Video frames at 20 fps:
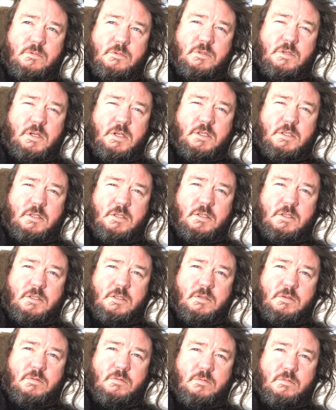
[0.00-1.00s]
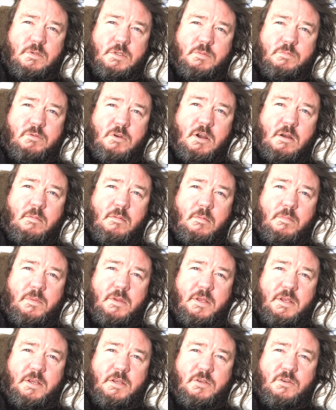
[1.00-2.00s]
Jesus was
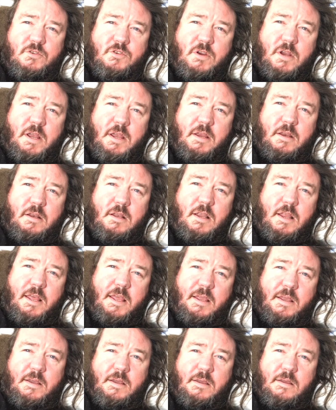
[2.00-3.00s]
probably trained like